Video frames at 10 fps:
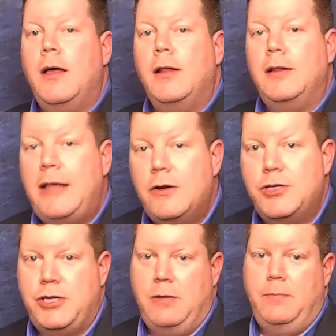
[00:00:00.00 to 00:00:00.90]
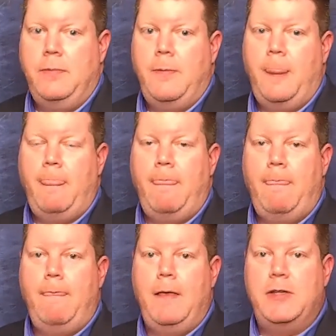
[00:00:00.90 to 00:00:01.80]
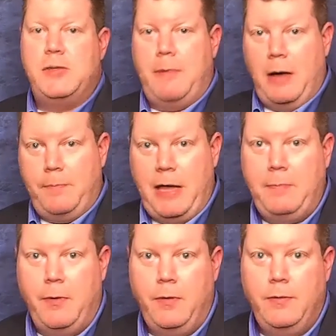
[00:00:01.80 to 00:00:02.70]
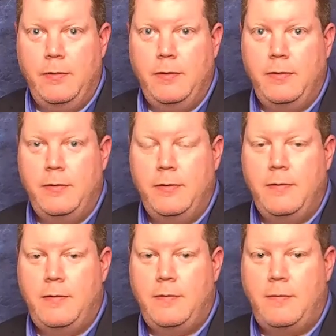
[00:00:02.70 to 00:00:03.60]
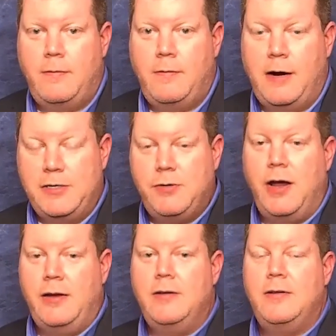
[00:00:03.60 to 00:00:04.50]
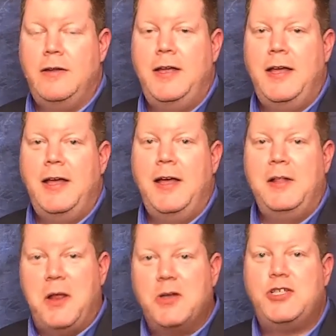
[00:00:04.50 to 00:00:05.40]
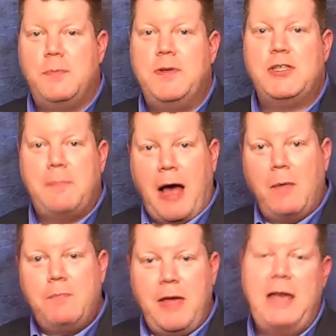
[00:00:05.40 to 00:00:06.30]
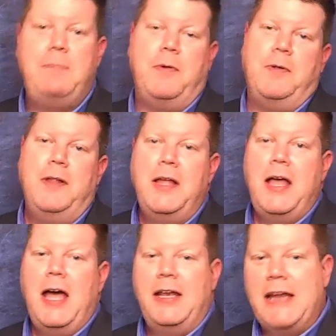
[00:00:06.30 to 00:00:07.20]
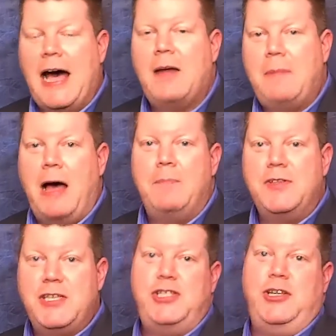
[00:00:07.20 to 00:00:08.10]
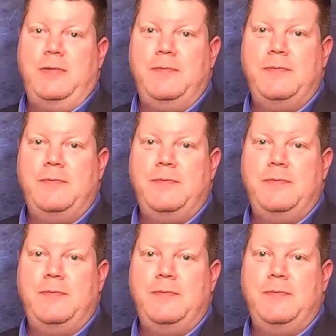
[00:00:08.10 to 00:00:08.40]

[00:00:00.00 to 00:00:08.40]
Leadership is about people. That's right. Leadership is about people, not about position.